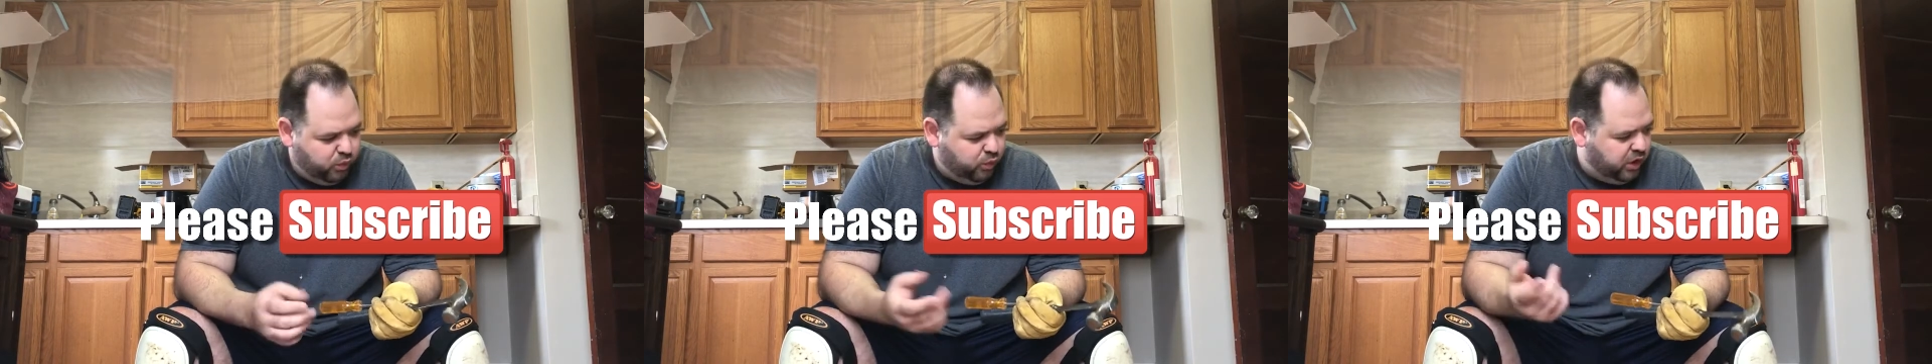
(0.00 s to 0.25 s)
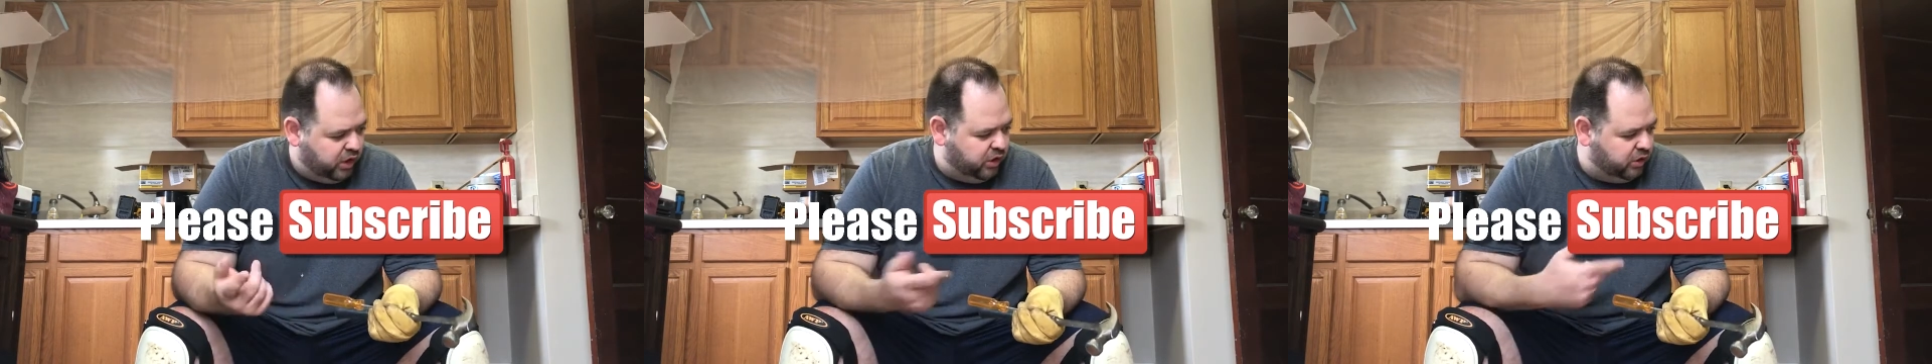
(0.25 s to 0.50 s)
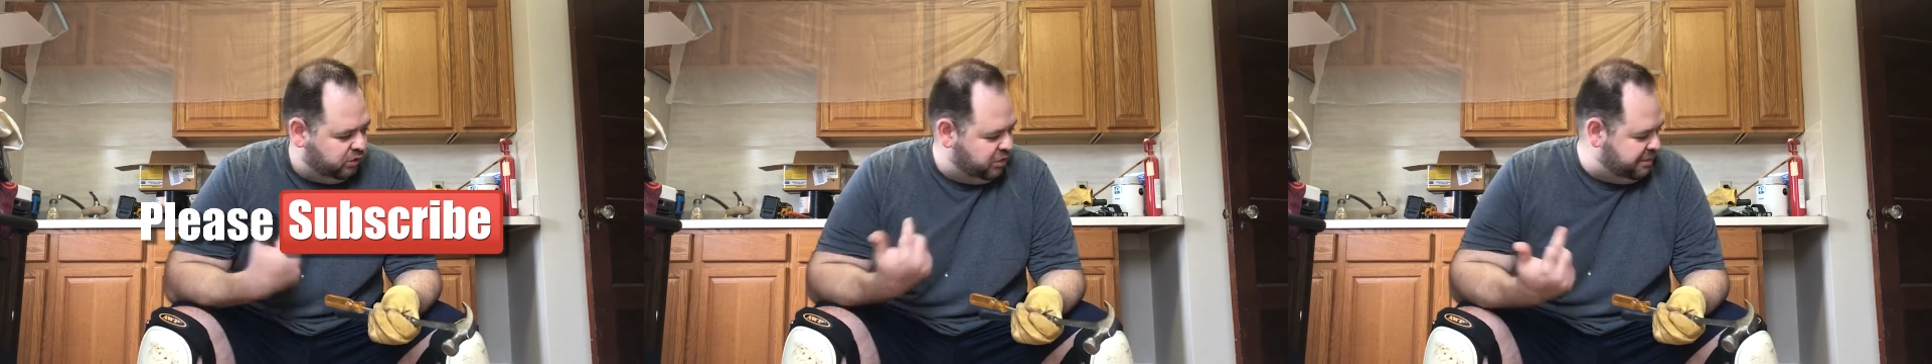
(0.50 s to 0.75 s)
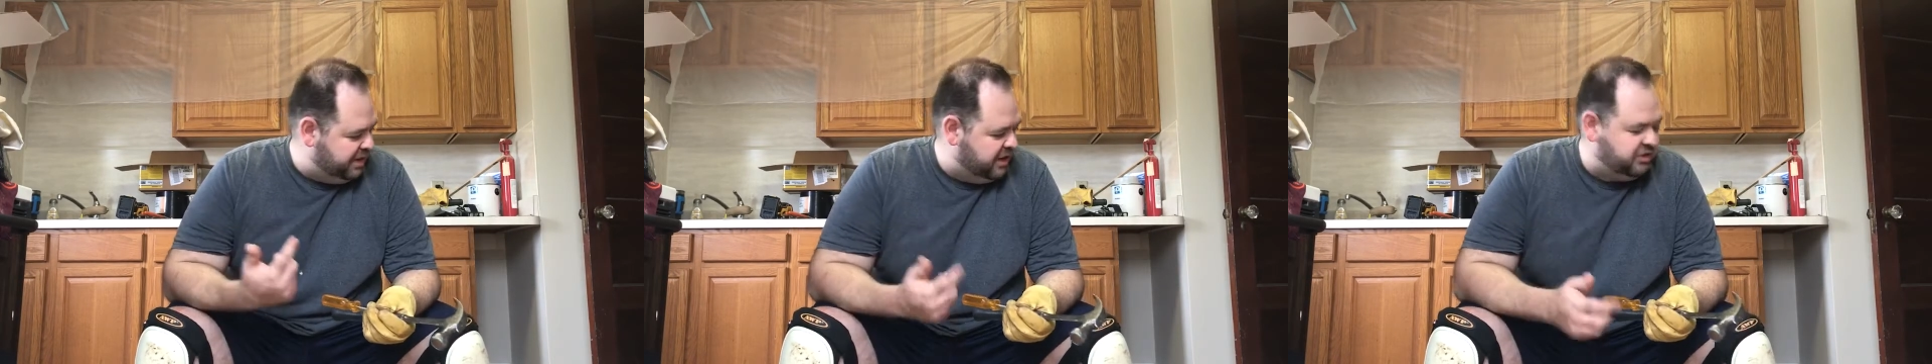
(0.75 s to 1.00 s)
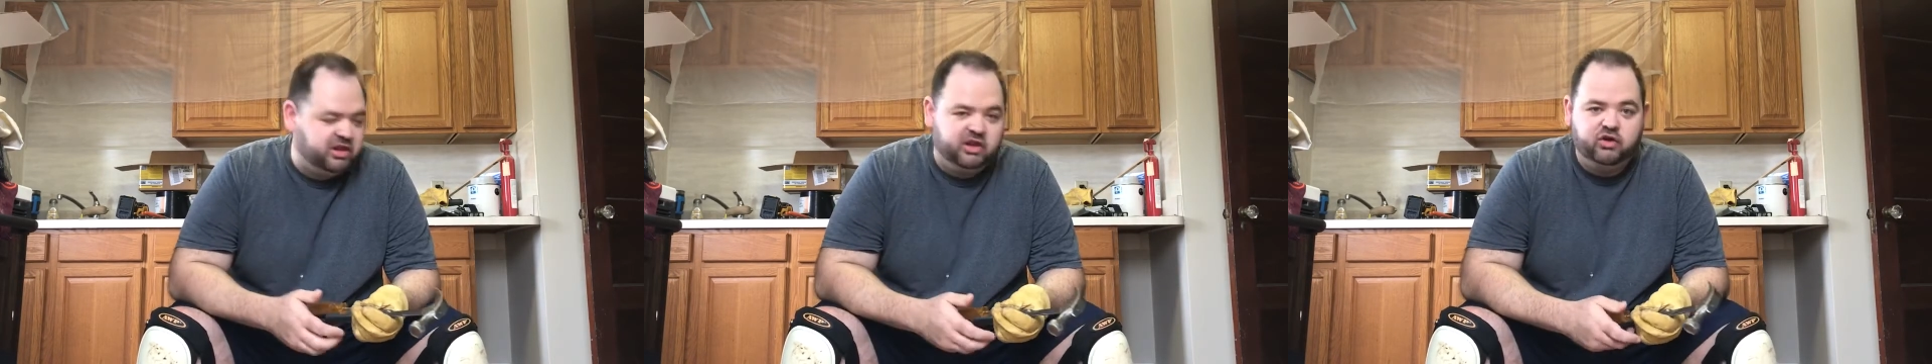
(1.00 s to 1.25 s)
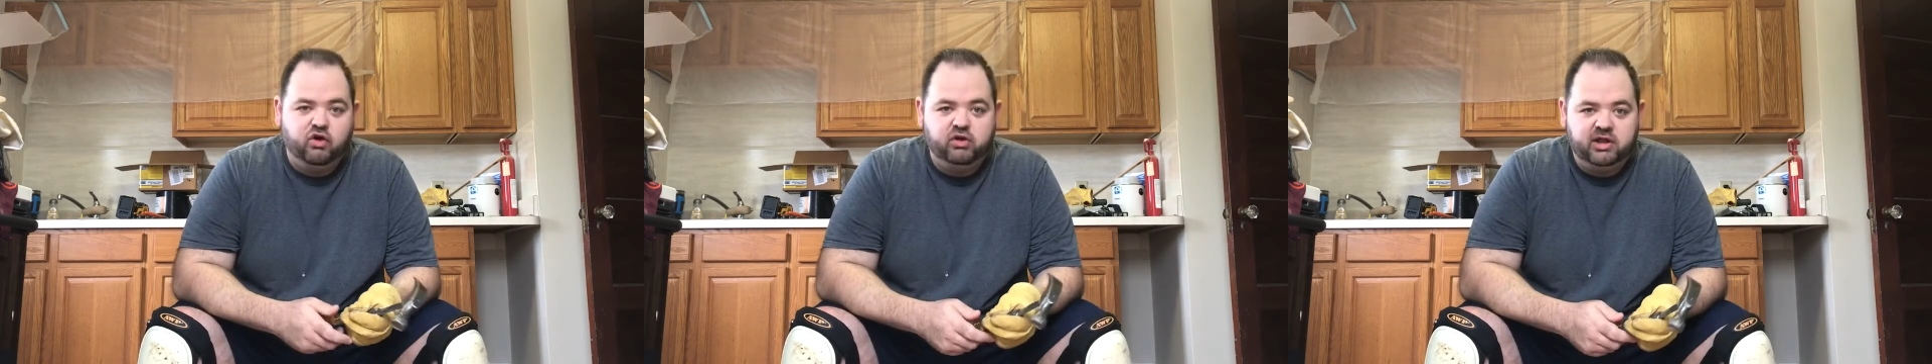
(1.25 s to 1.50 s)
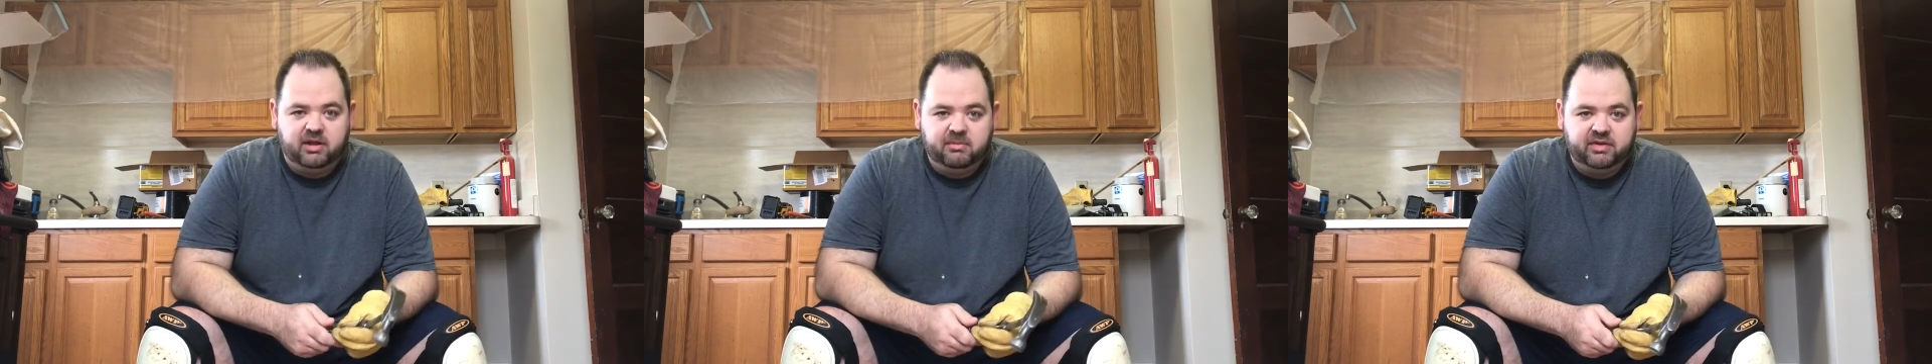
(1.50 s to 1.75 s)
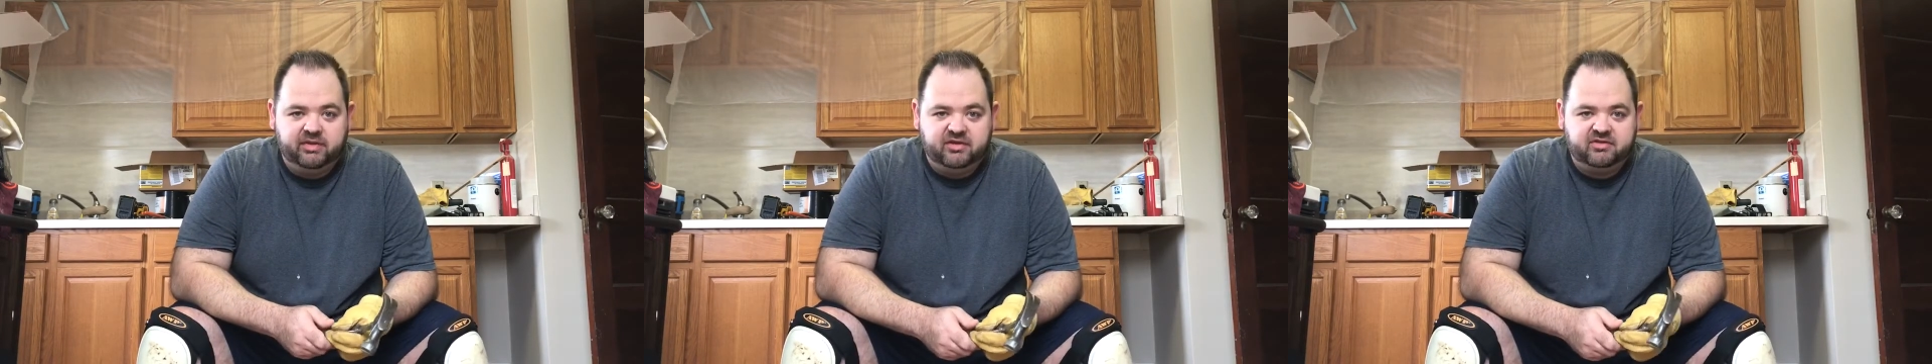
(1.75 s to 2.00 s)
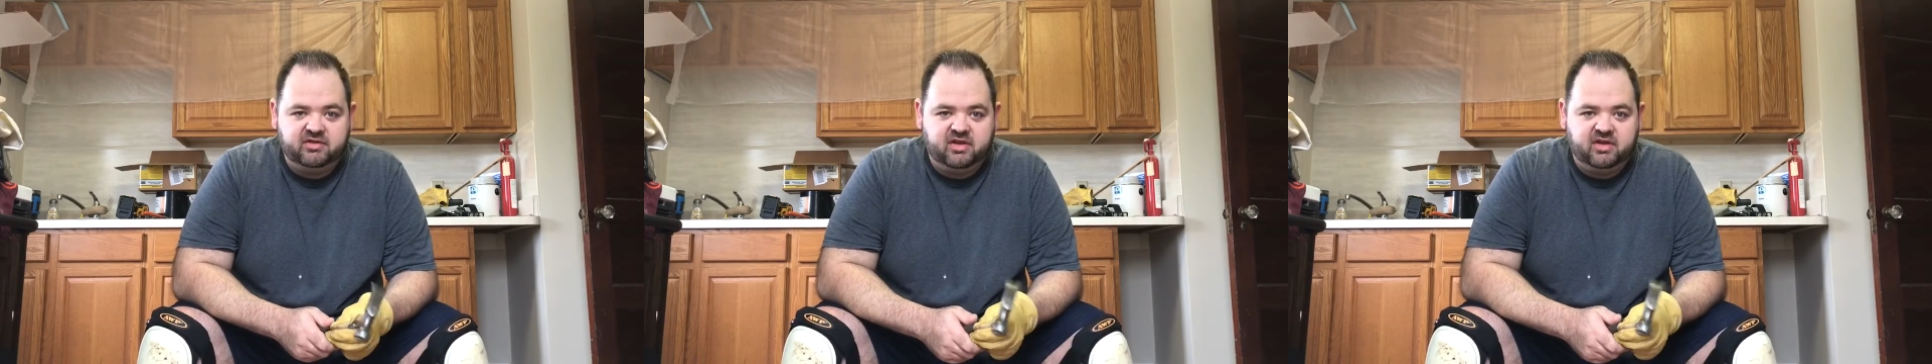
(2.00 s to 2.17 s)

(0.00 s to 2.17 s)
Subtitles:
We're ripping out the linoleum in this